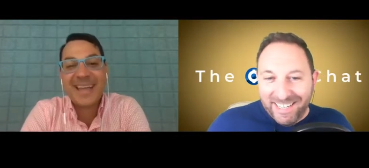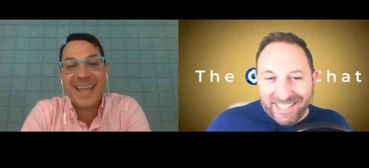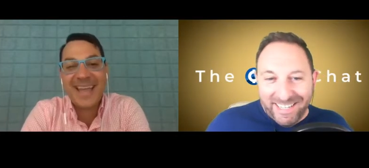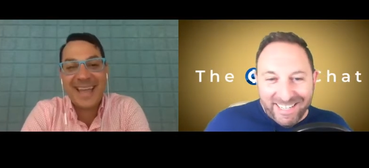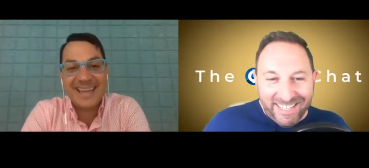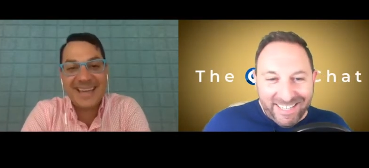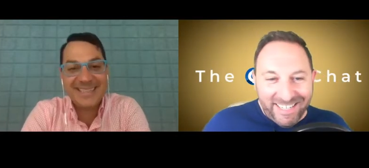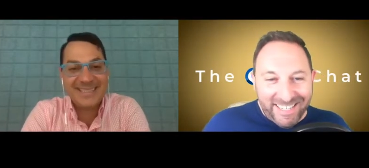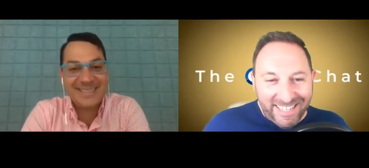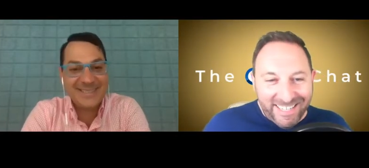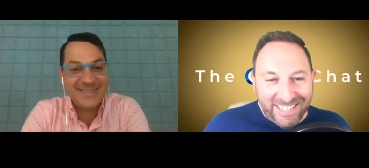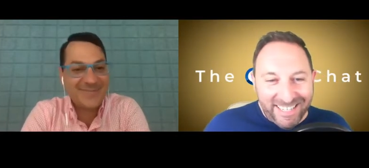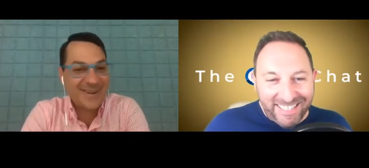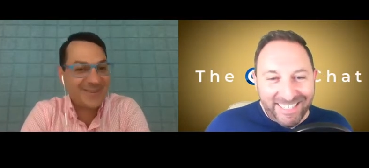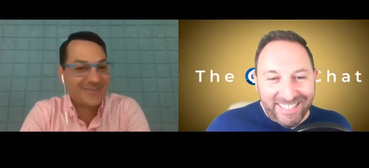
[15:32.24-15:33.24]
Speaker 1: I had to
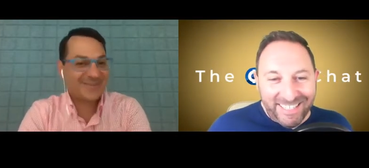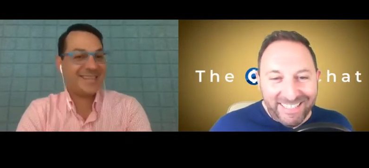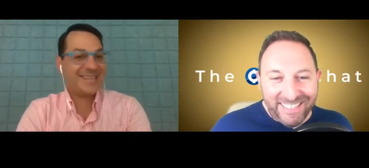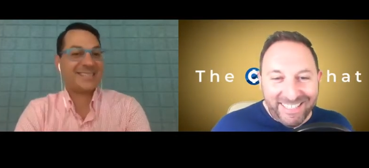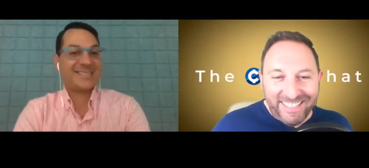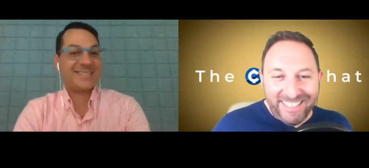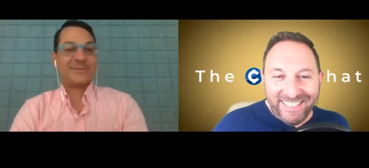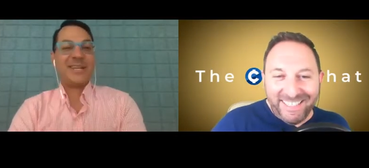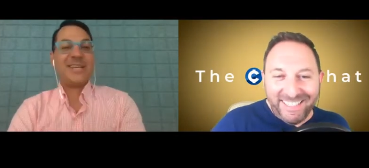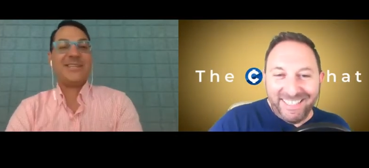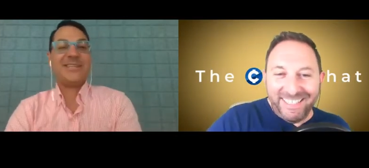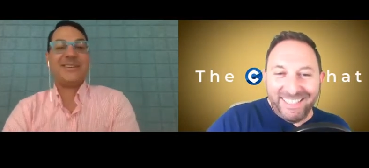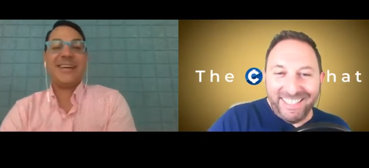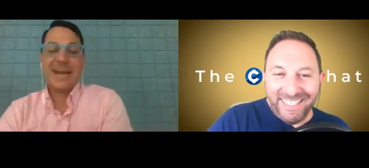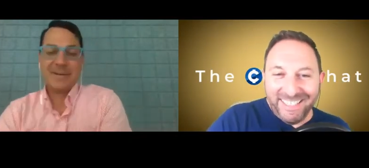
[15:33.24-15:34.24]
do my research. What are you
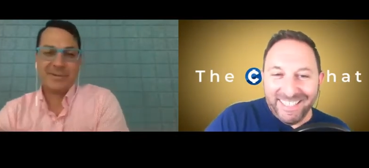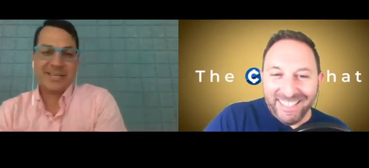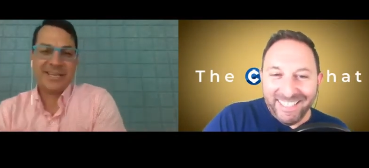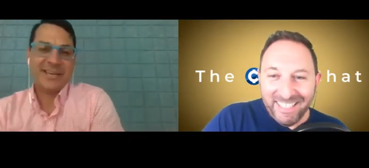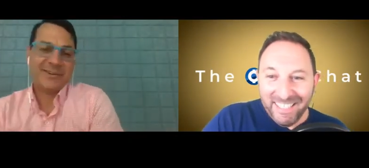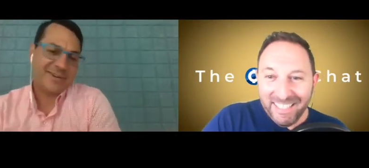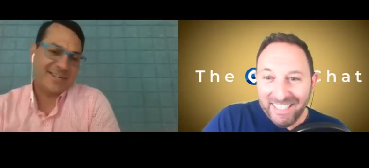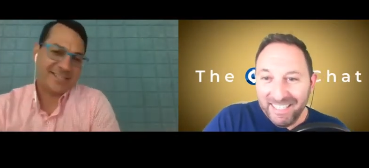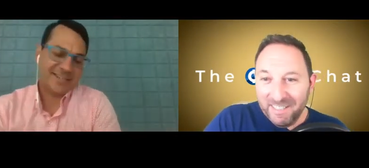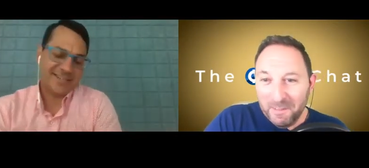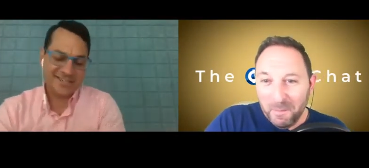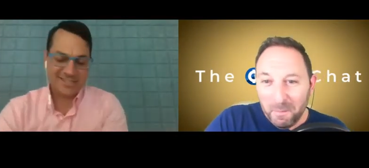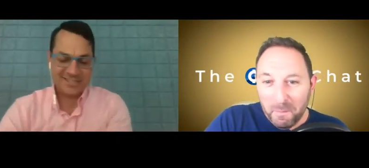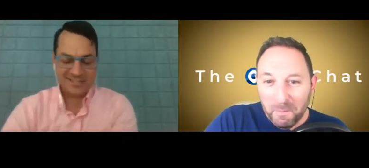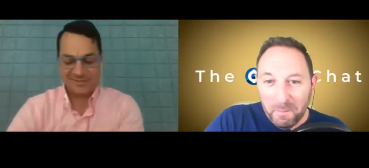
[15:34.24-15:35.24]
doing? I'm looking at
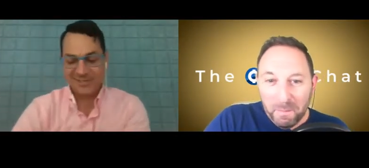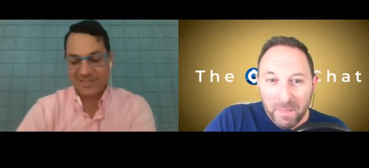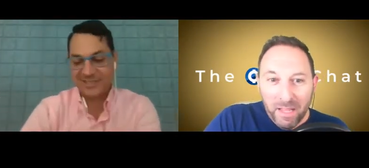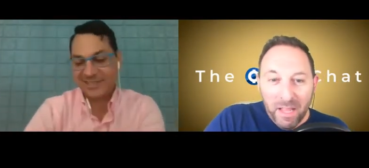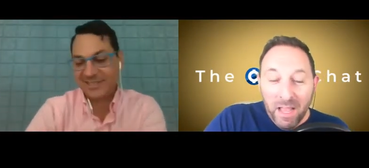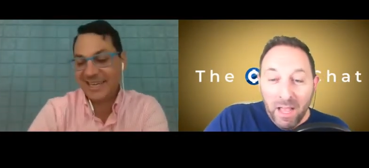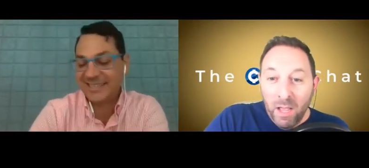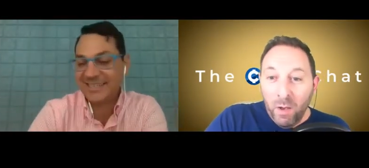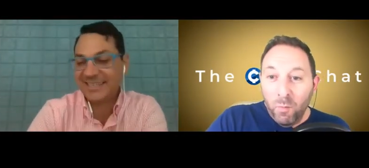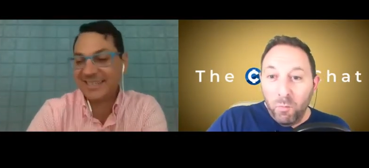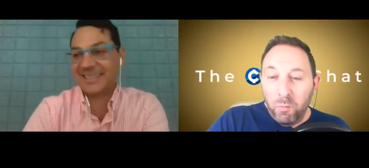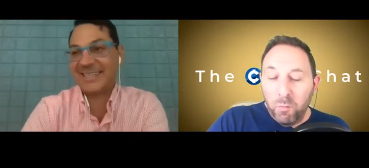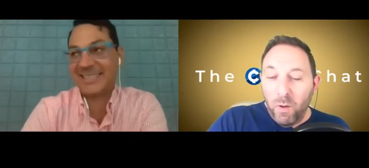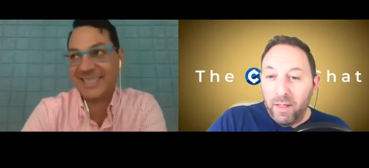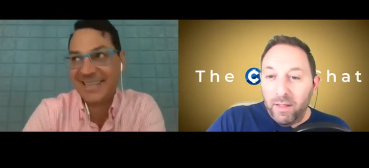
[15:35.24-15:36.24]
research. It's nothing,
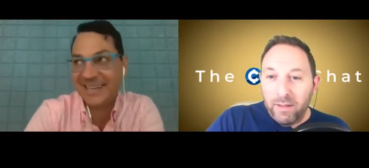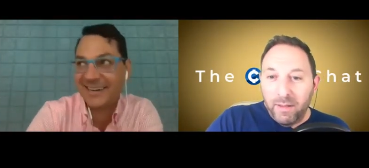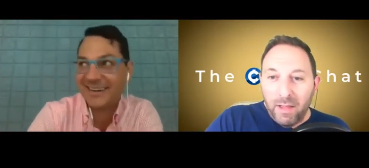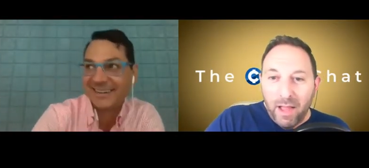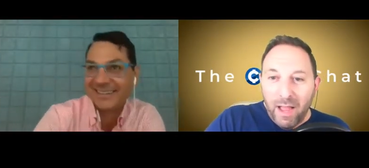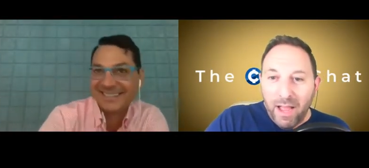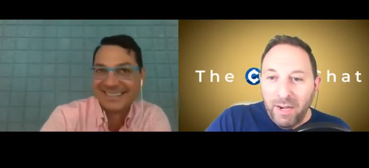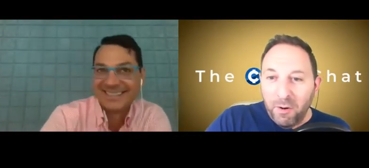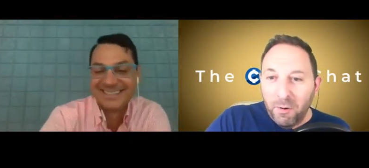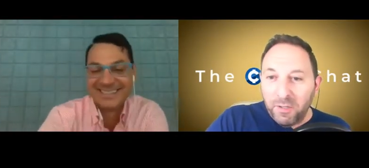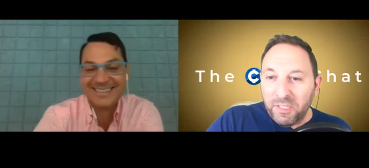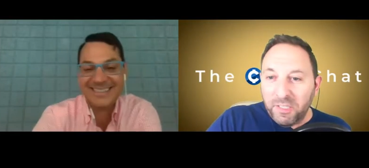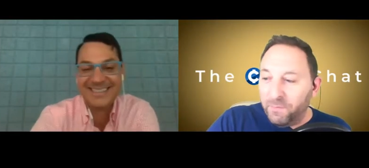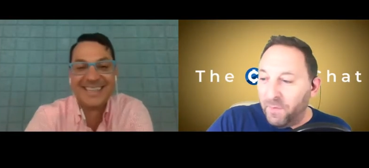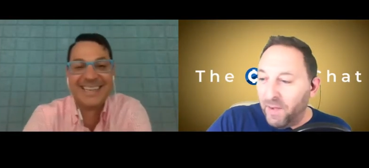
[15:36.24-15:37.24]
Speaker 2: nothing to well, see here. In
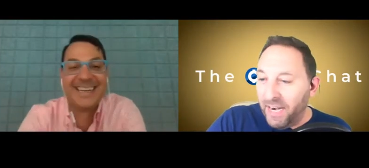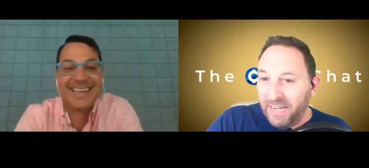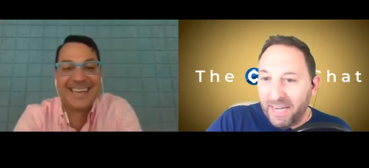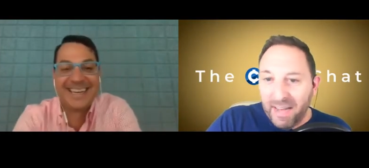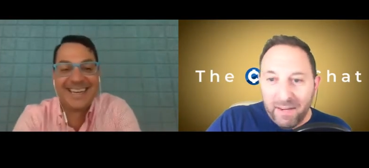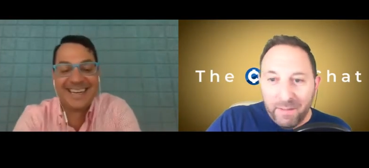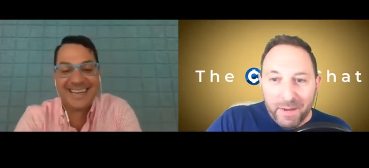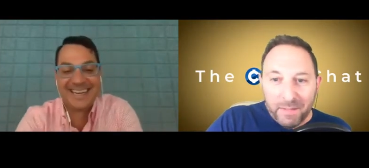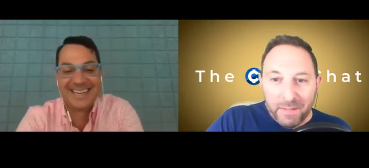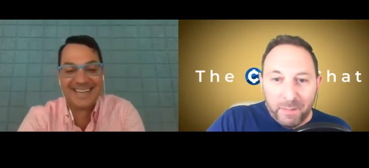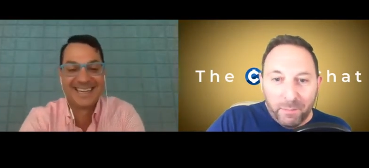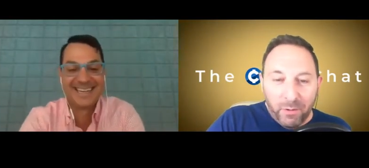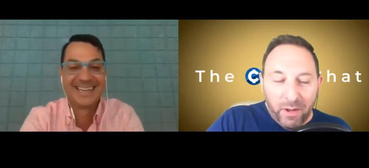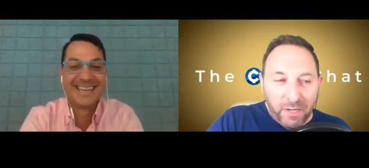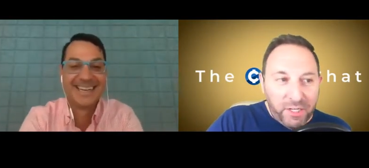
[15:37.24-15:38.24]
order to find out about
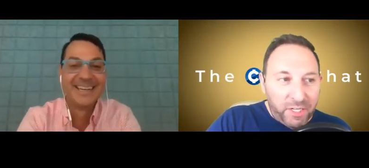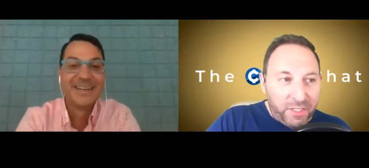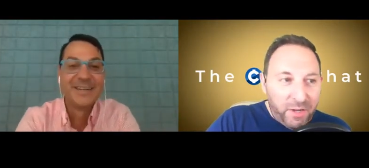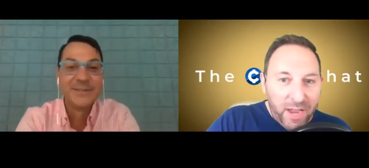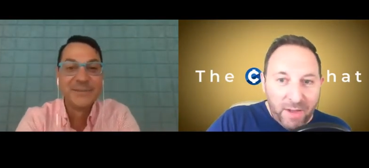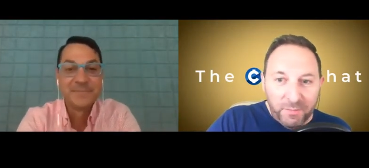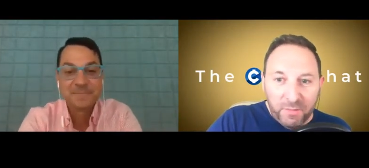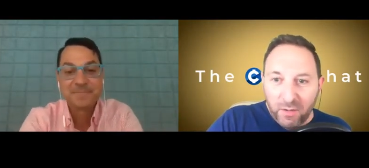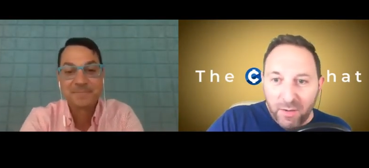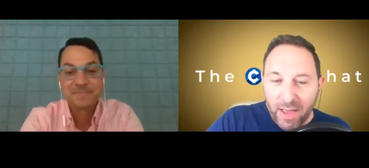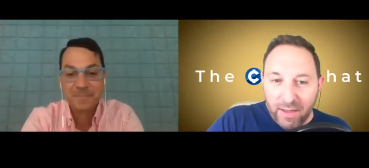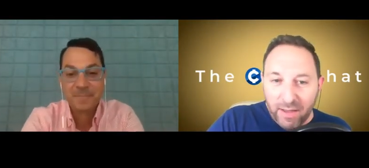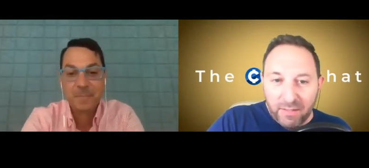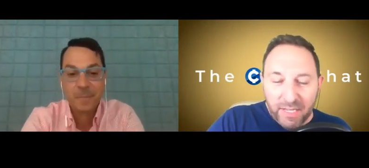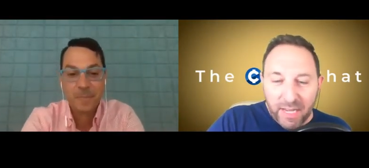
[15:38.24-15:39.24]
the project, you have to know
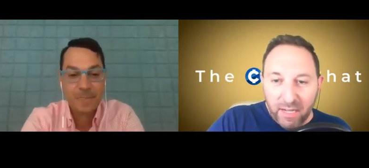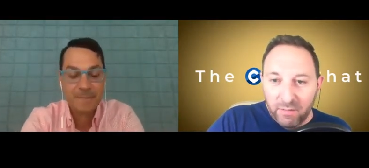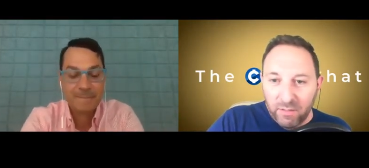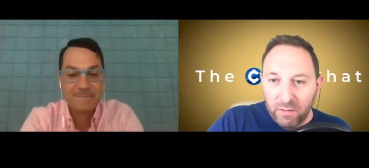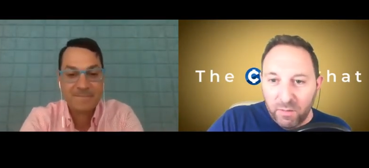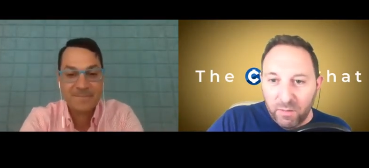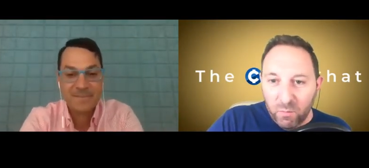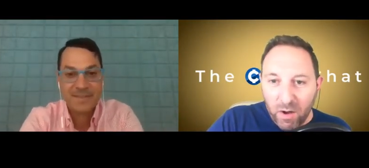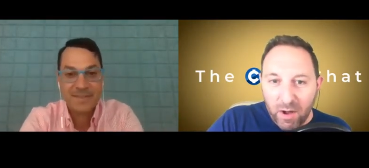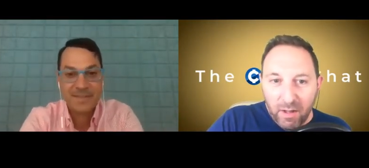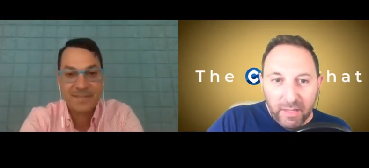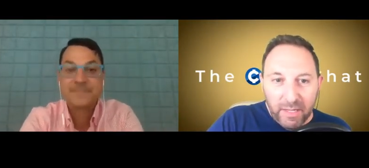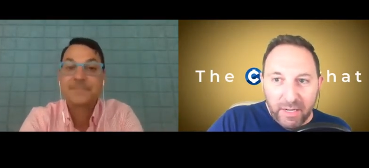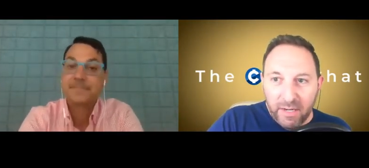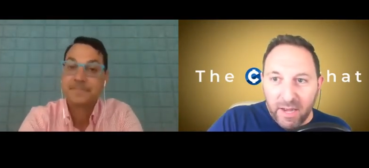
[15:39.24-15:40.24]
how to download the
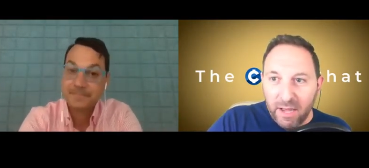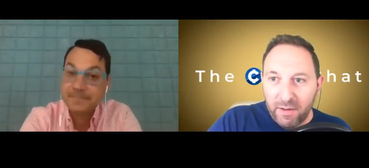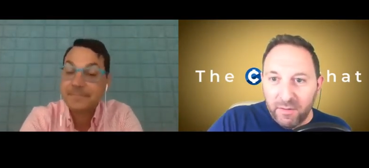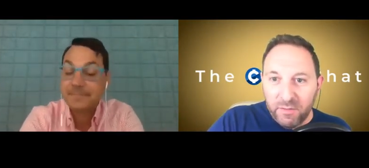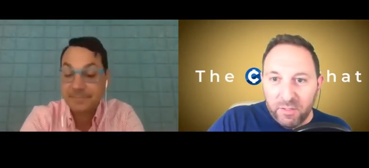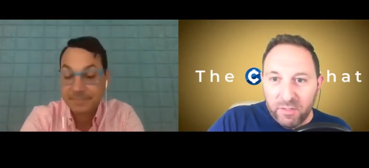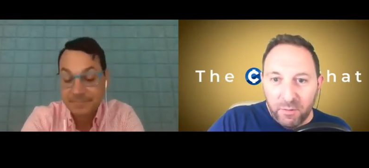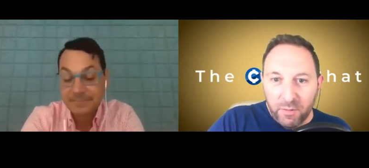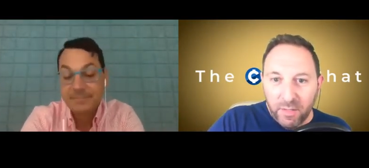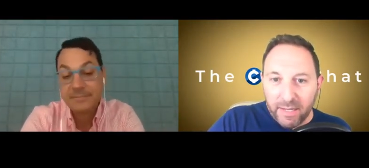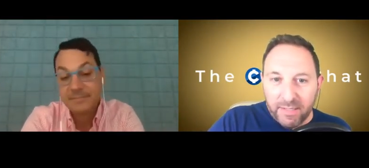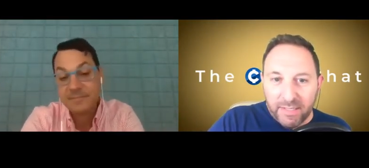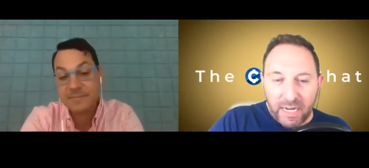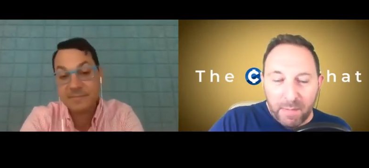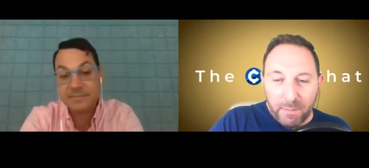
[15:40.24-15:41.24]
wallet and how to, to
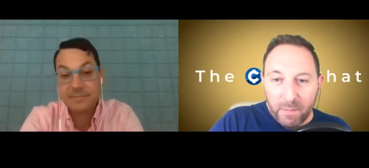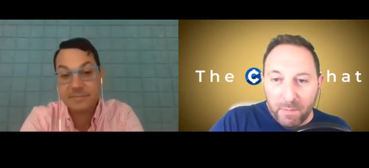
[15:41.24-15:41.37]
like set up a